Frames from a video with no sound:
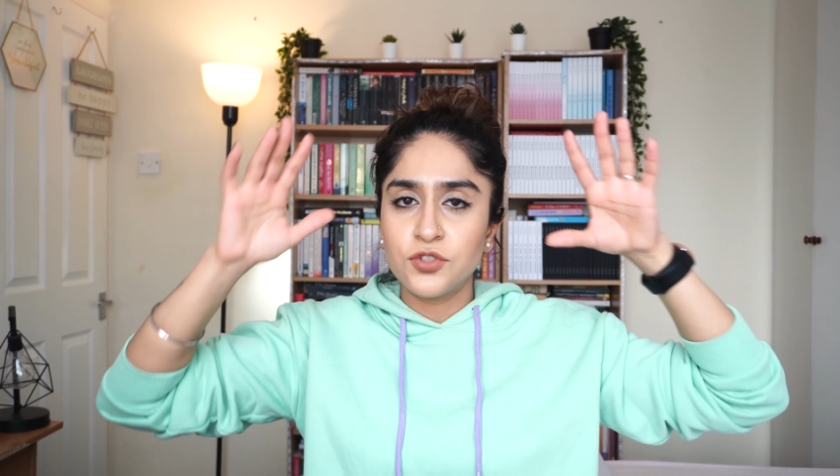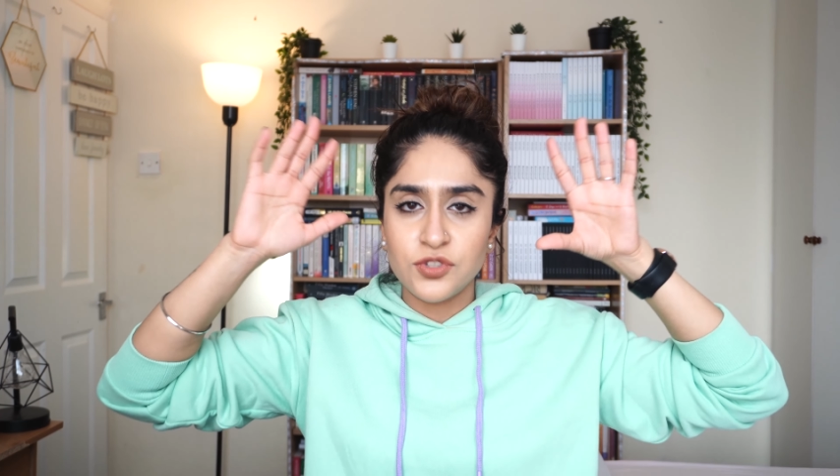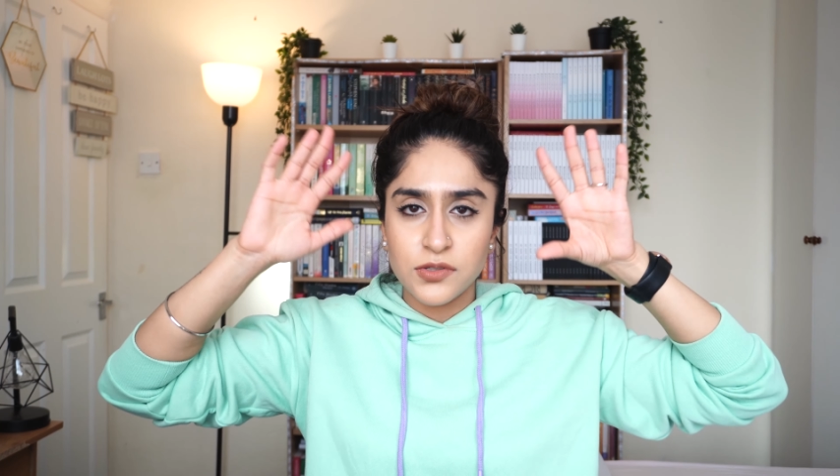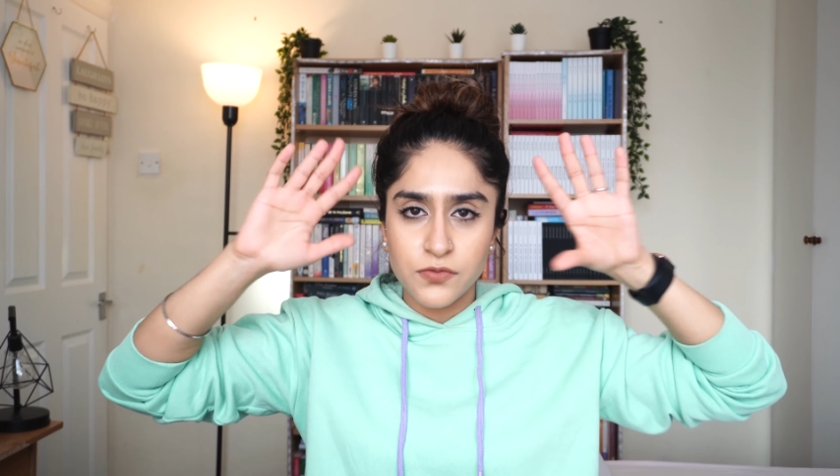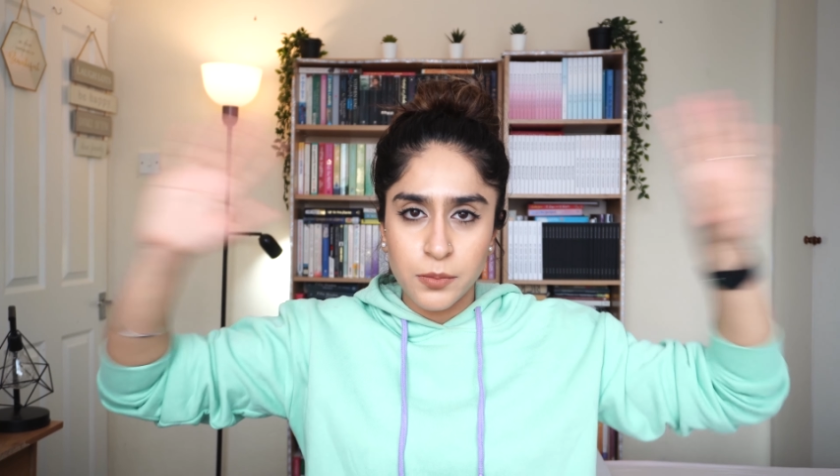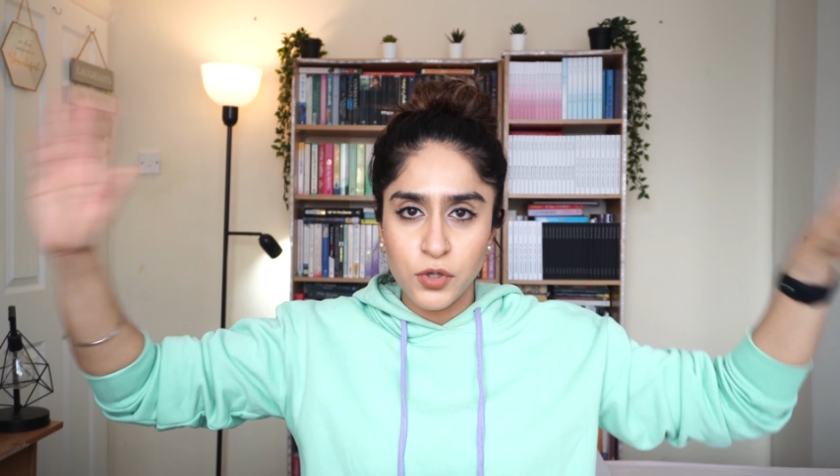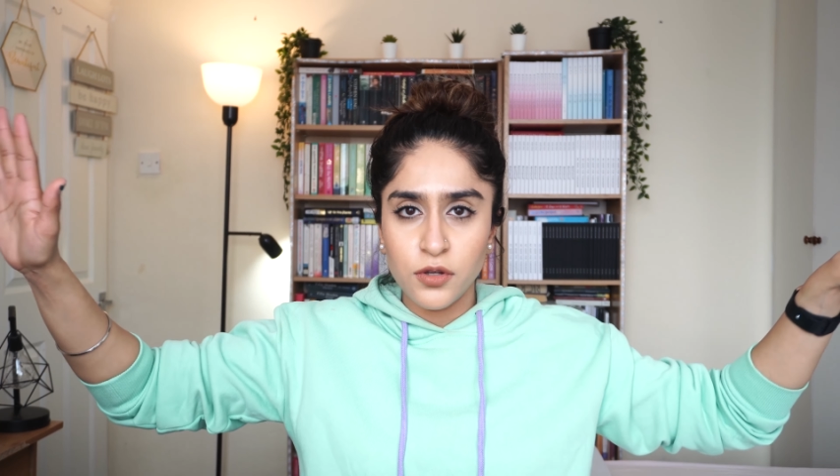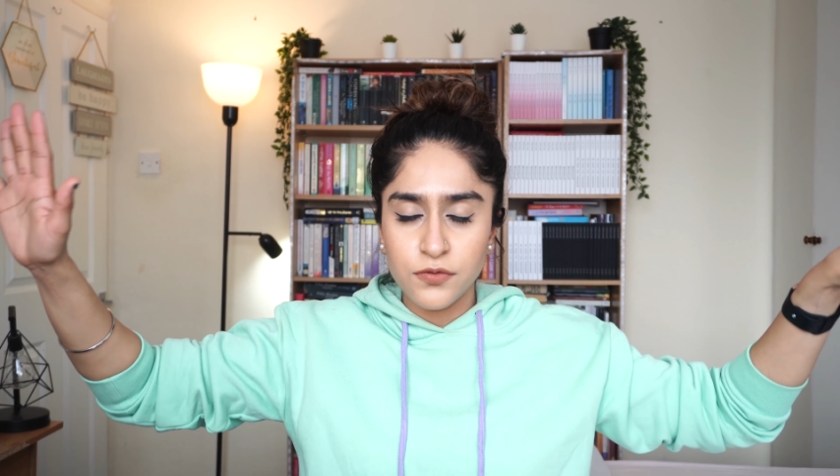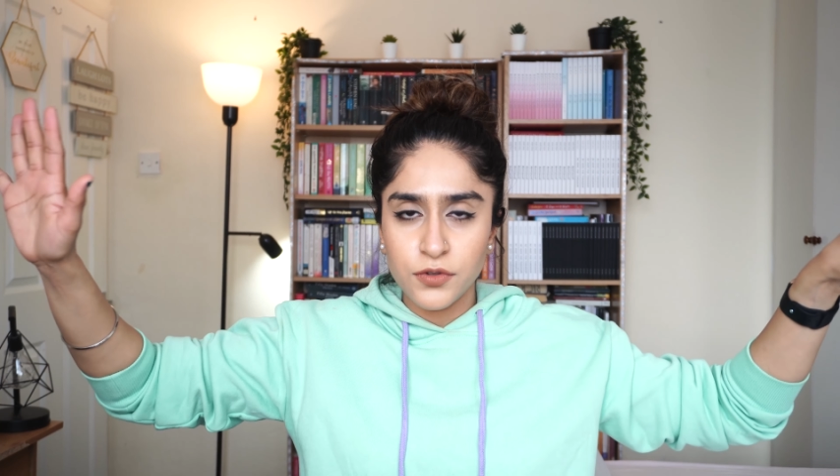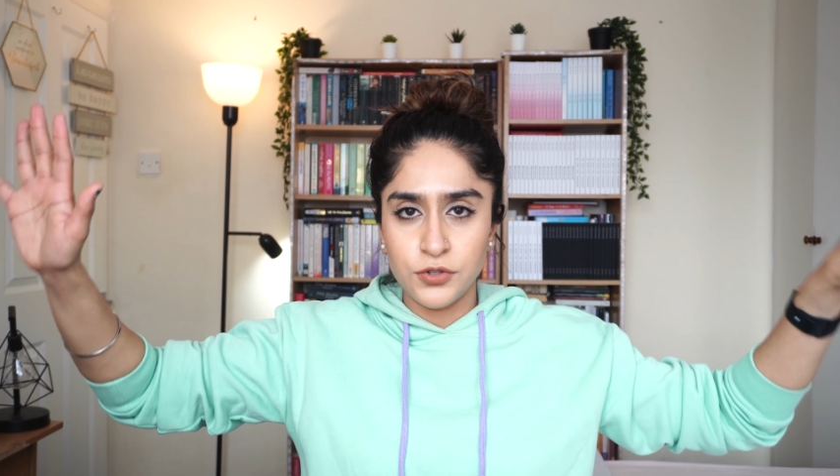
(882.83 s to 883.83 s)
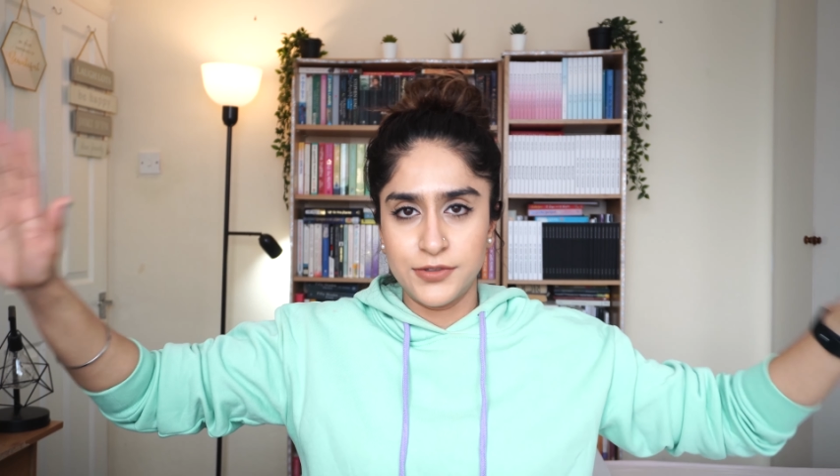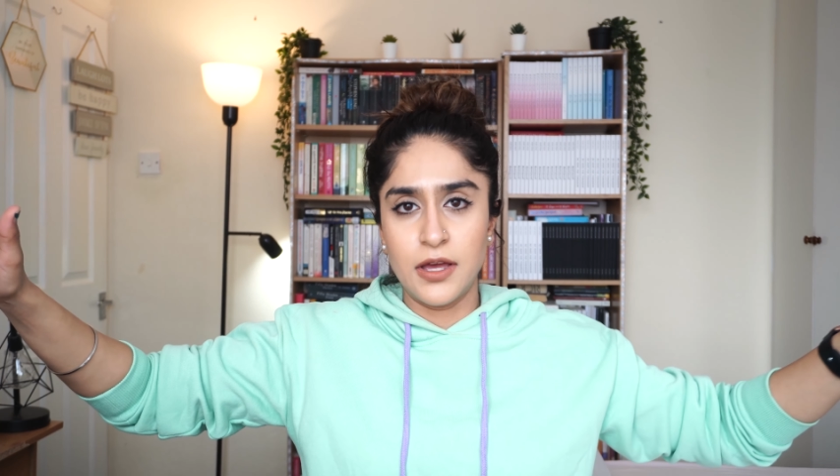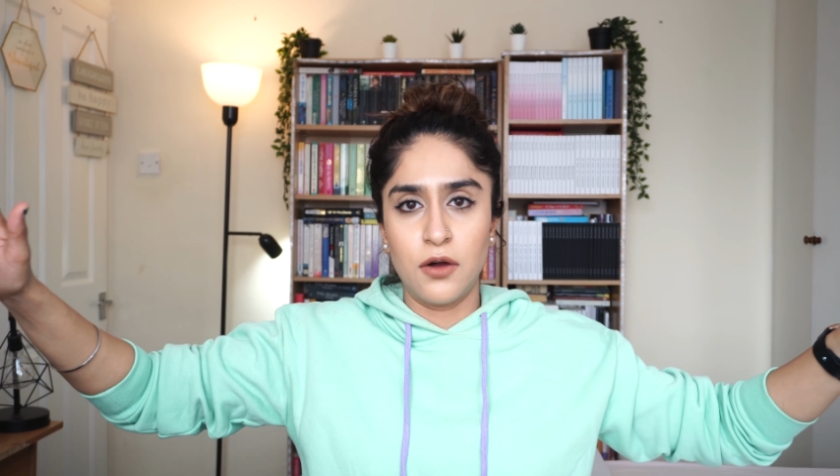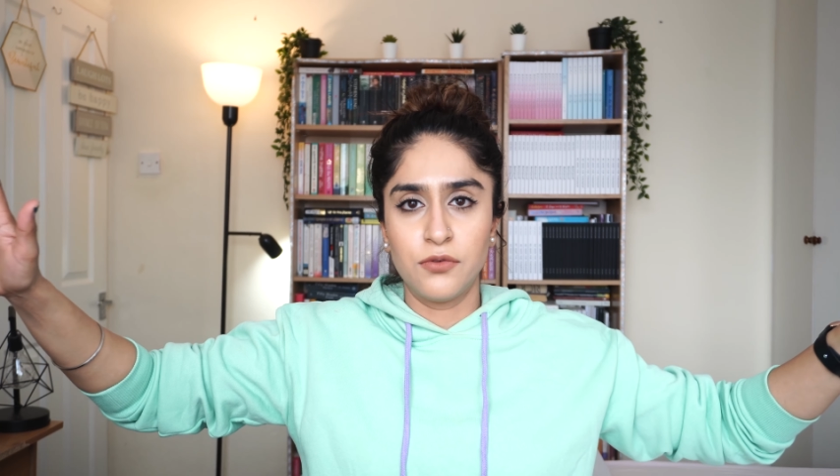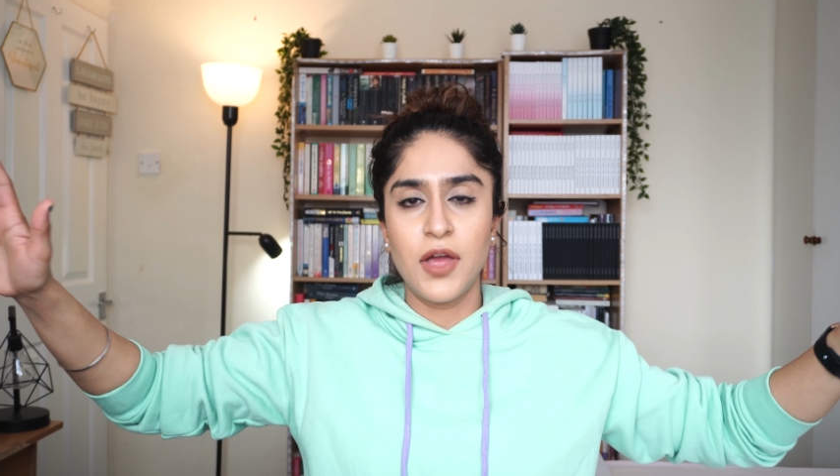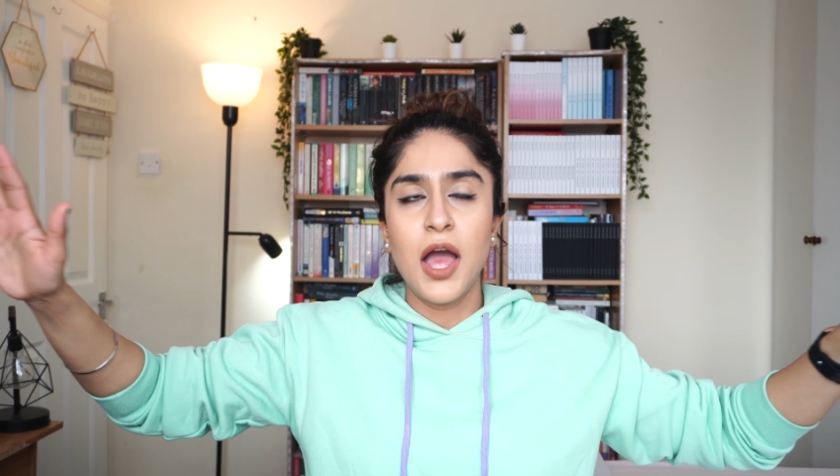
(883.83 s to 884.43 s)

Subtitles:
just remove yourself.